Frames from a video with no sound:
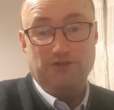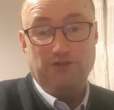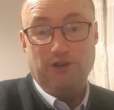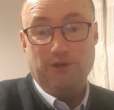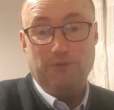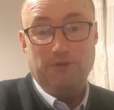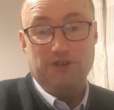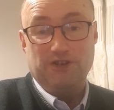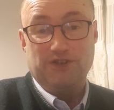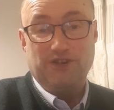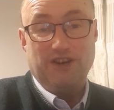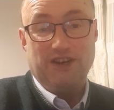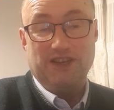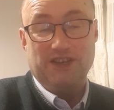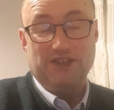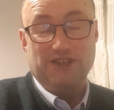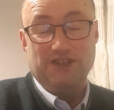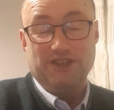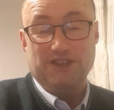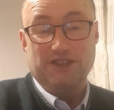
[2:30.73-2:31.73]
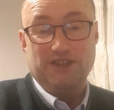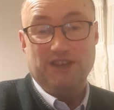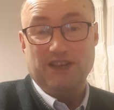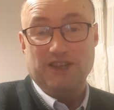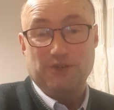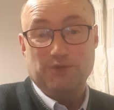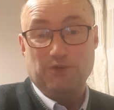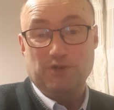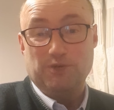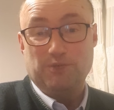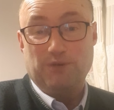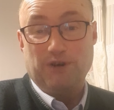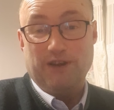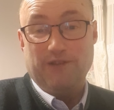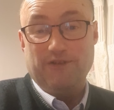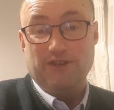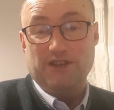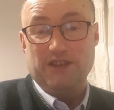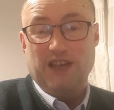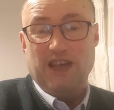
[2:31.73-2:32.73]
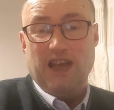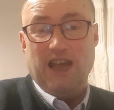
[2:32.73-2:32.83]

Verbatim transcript: room restrictions as, as was previous.